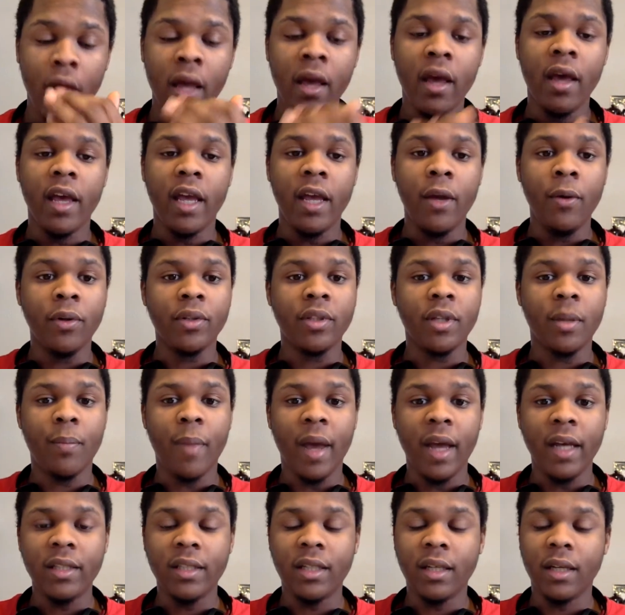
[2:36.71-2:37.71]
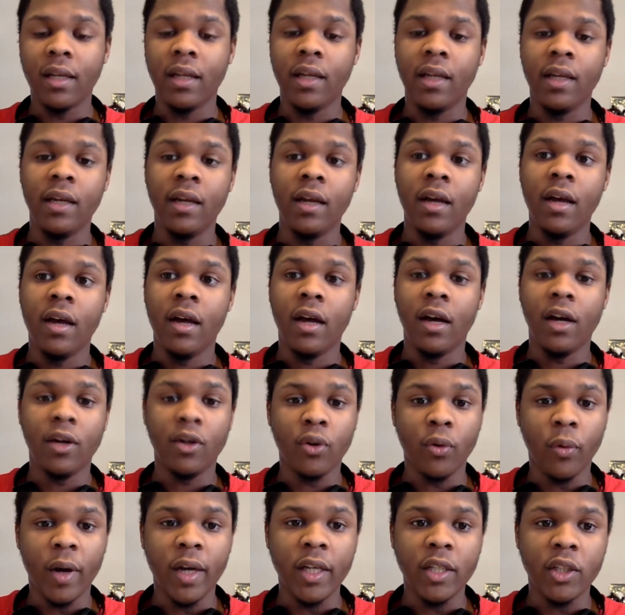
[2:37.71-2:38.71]
He was basically a
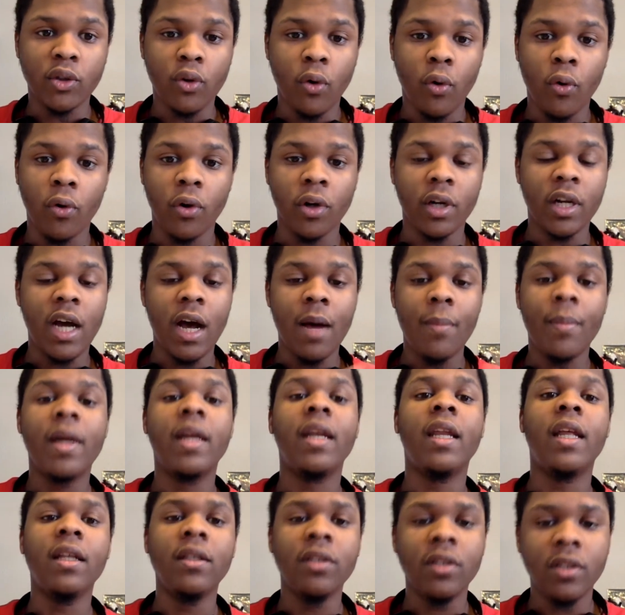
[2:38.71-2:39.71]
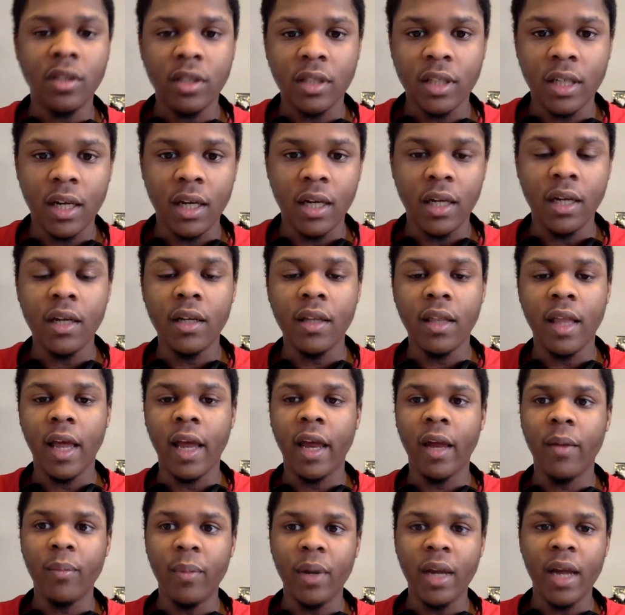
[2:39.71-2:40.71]
great scorer coming into the
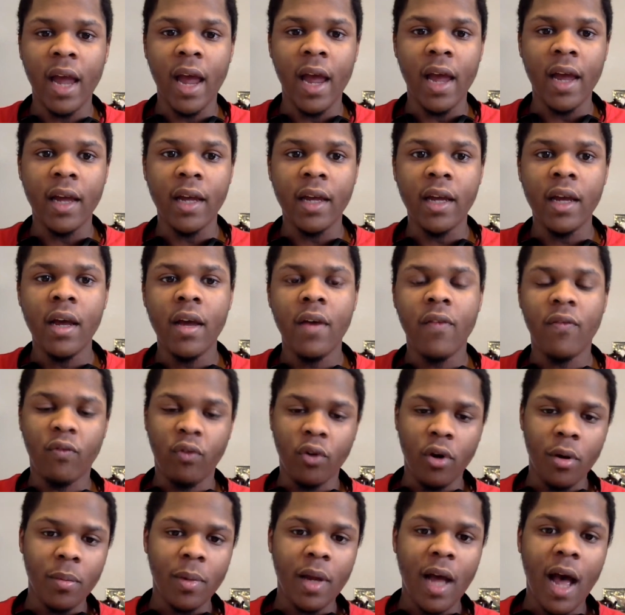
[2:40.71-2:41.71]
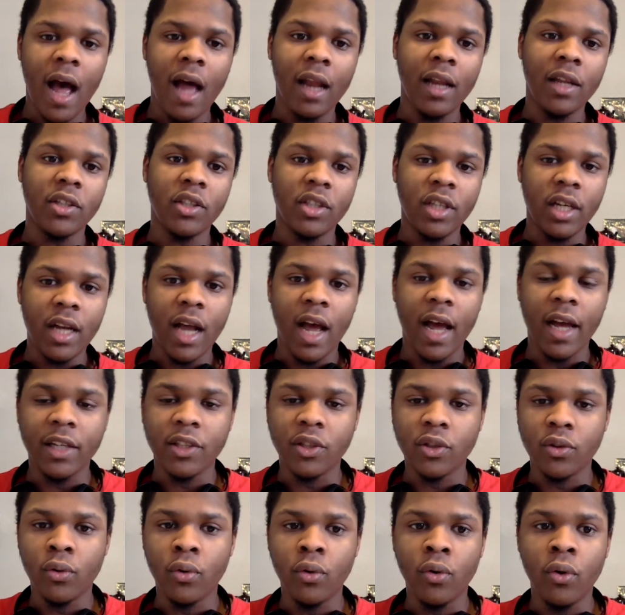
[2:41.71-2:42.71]
NBA from college and high
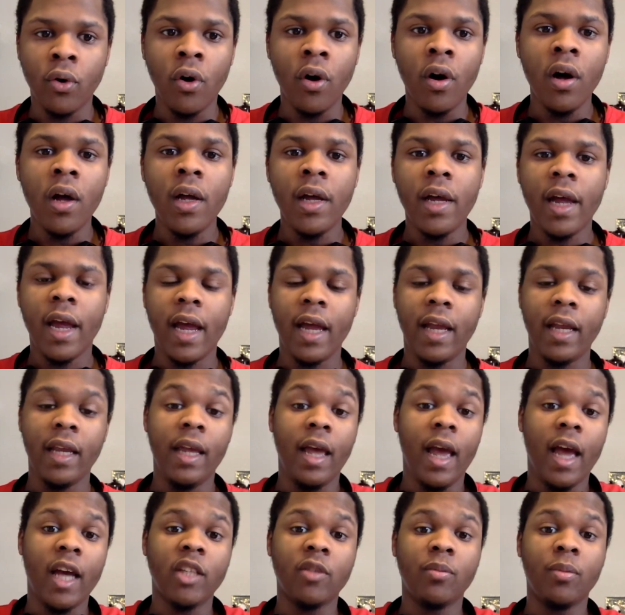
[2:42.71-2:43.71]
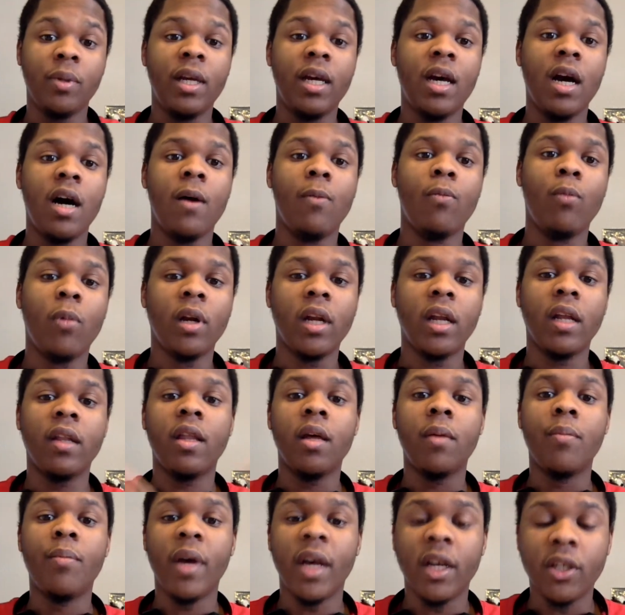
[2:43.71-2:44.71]
school, and he has become one of the
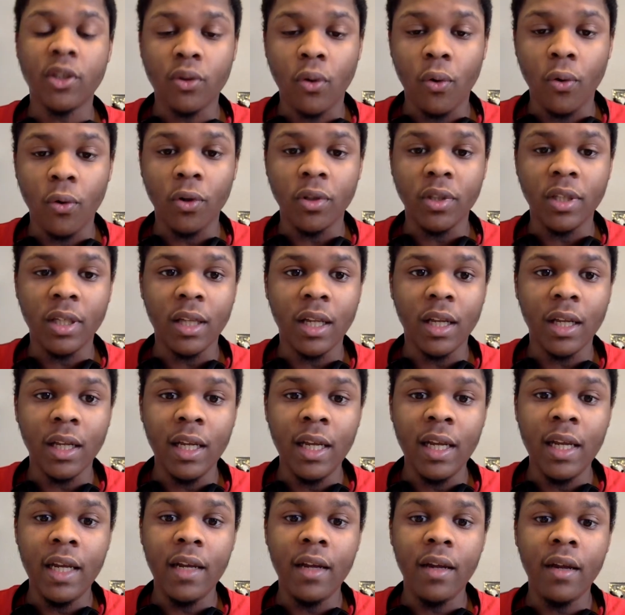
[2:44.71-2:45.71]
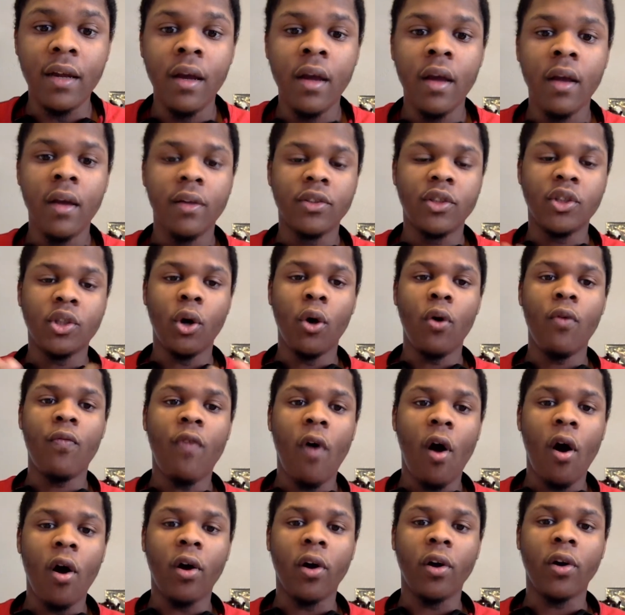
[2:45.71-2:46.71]
best scorers in the league so
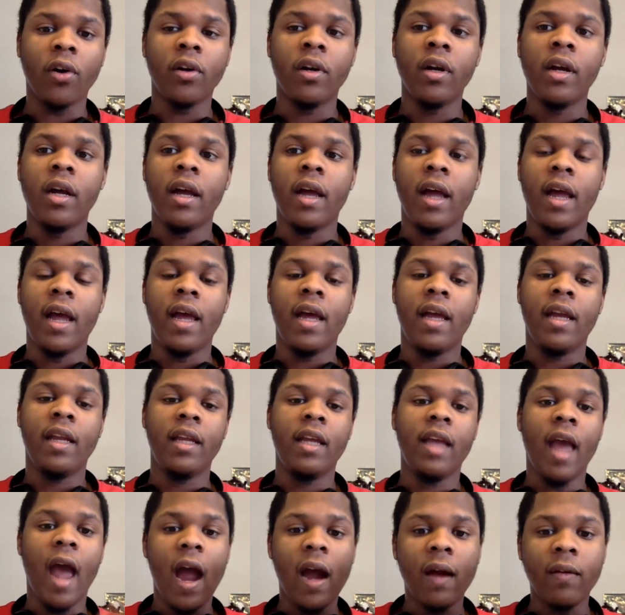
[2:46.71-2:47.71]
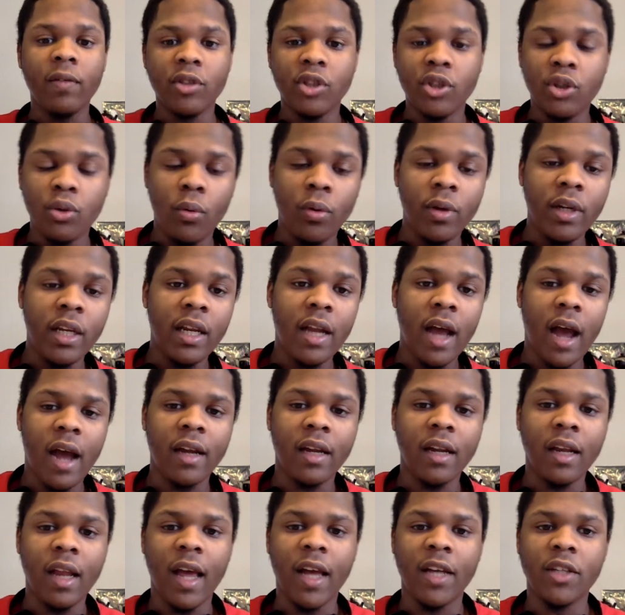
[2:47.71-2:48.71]
far, and he averaged 29 the
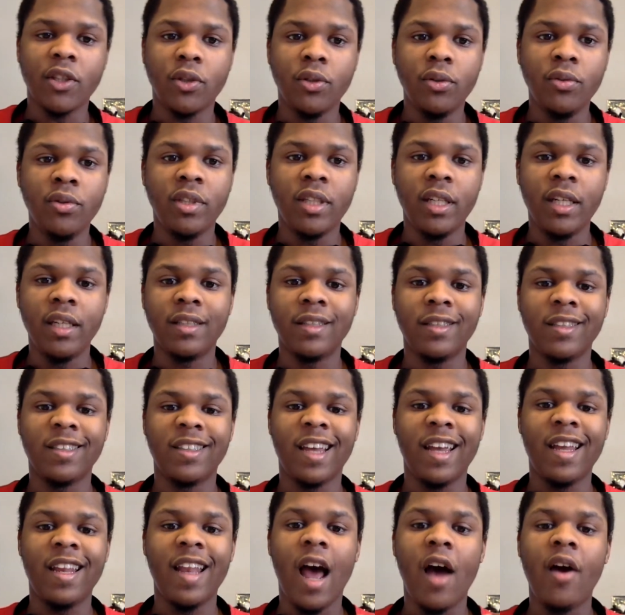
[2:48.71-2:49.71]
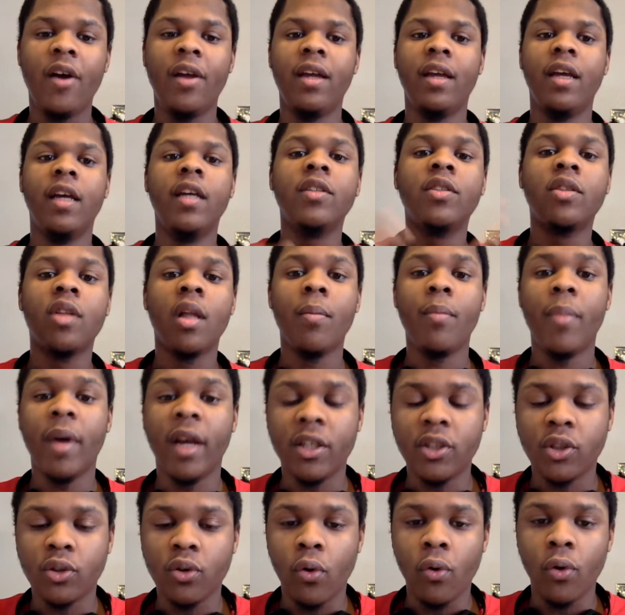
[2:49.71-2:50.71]
last two seasons, and now he is the best
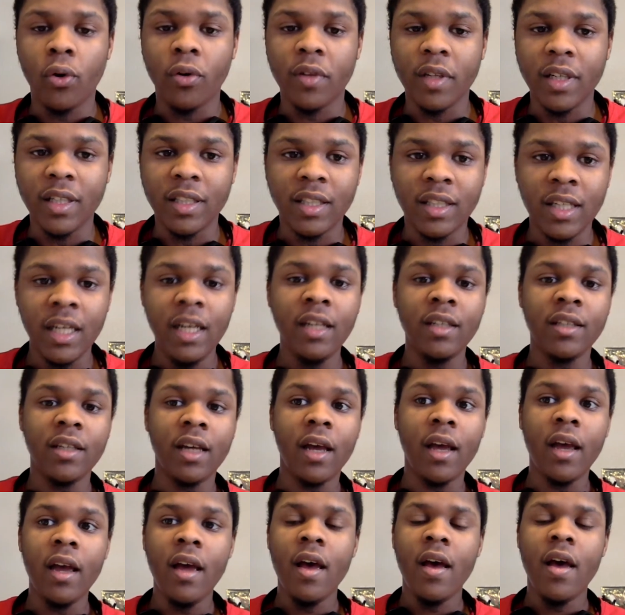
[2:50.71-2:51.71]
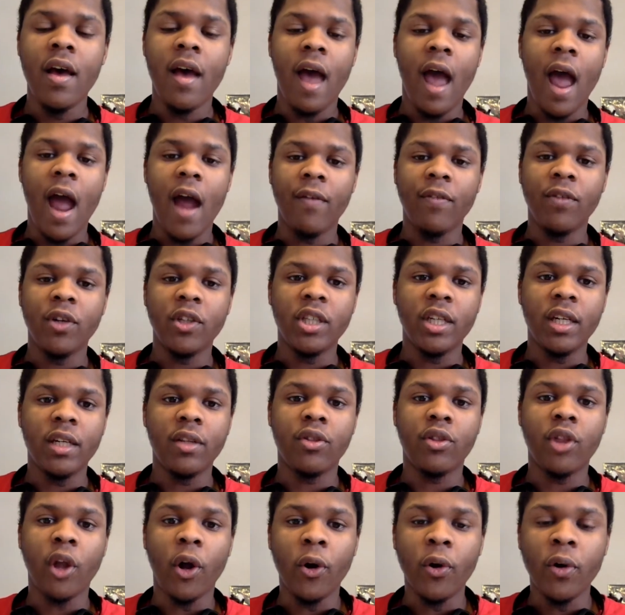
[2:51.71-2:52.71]
scorer this season, averaging
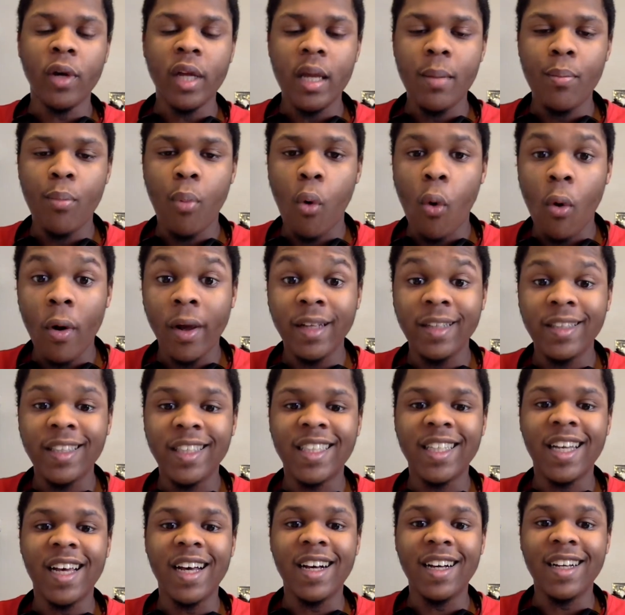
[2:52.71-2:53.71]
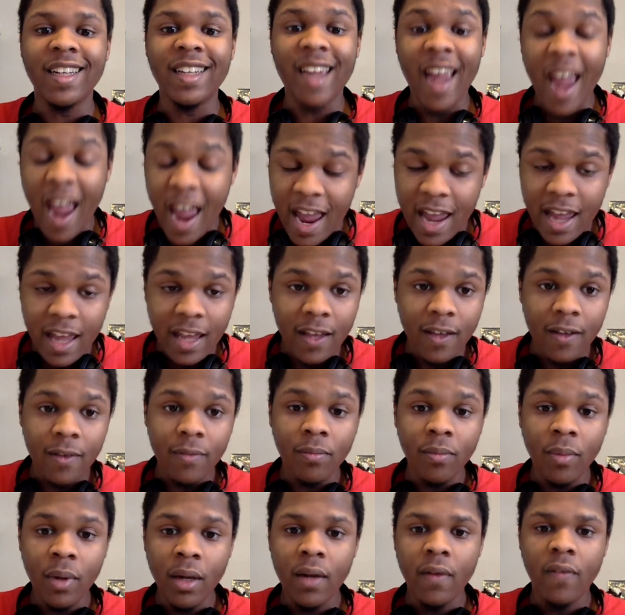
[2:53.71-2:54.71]
30 points a game
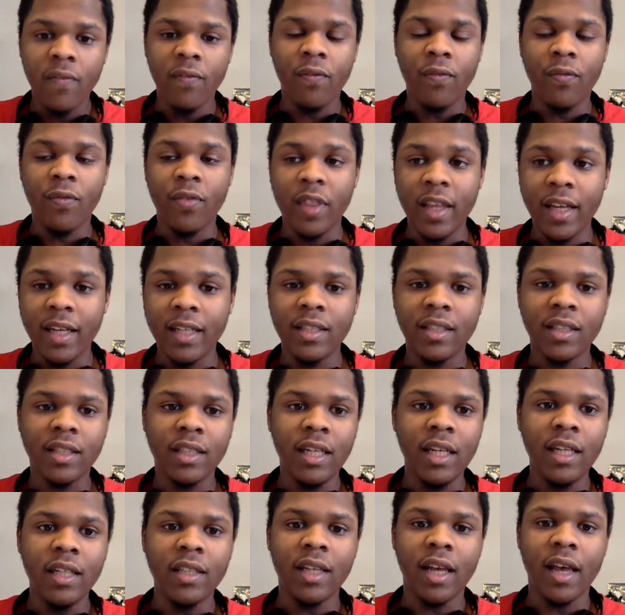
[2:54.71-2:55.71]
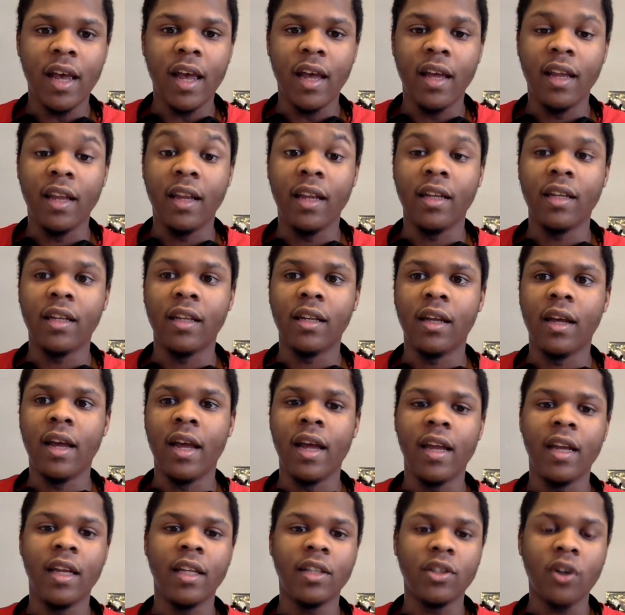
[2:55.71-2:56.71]
this season,
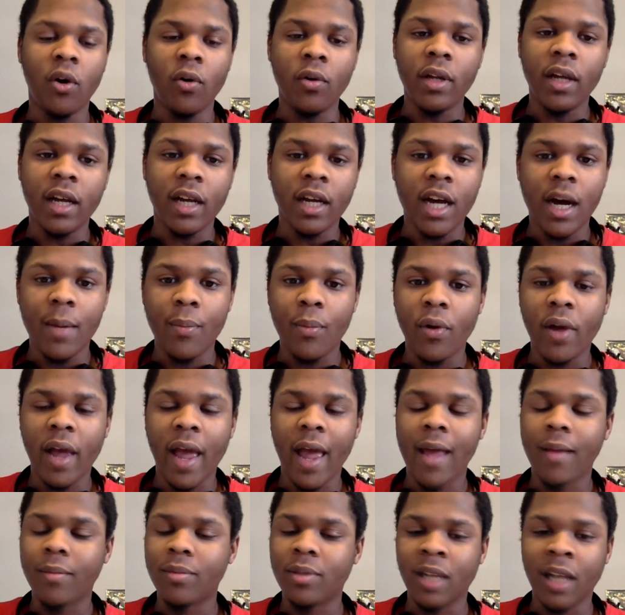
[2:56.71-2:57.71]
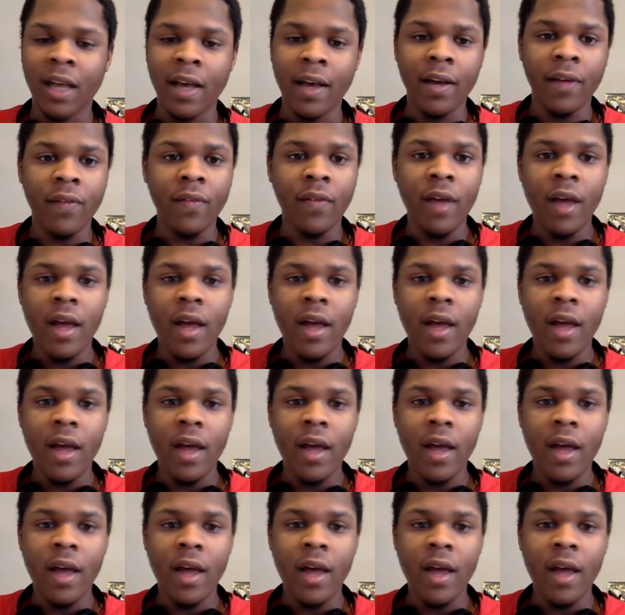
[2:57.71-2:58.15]
and there's only a couple games left,